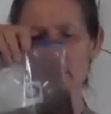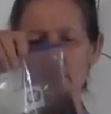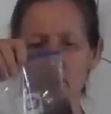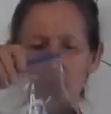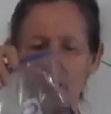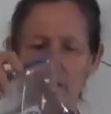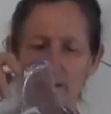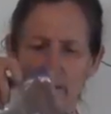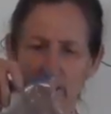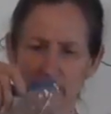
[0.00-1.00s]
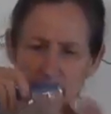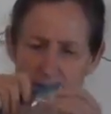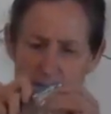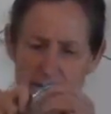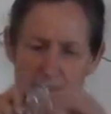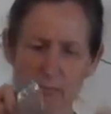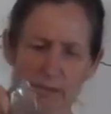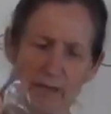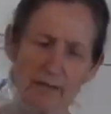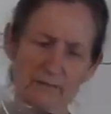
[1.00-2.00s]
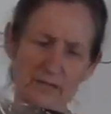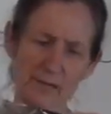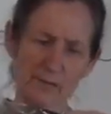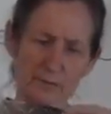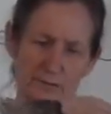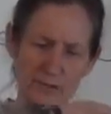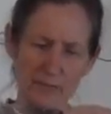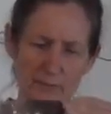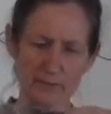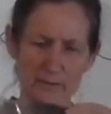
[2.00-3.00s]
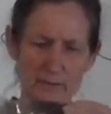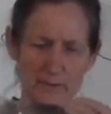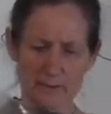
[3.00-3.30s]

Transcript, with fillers: in a bowl then we'd have terrible trouble